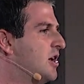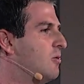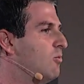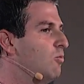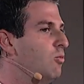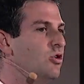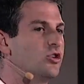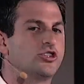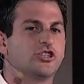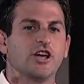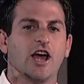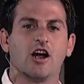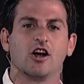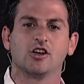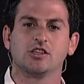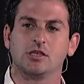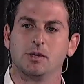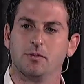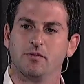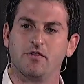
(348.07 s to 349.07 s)
We'll share
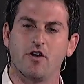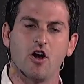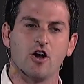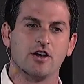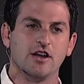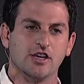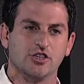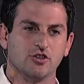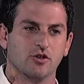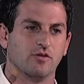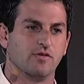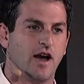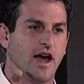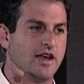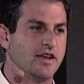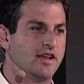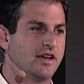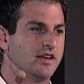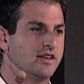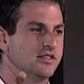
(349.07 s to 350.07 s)
some of our initial
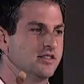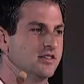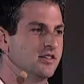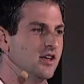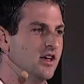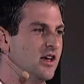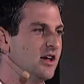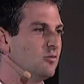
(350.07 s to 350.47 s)
findings.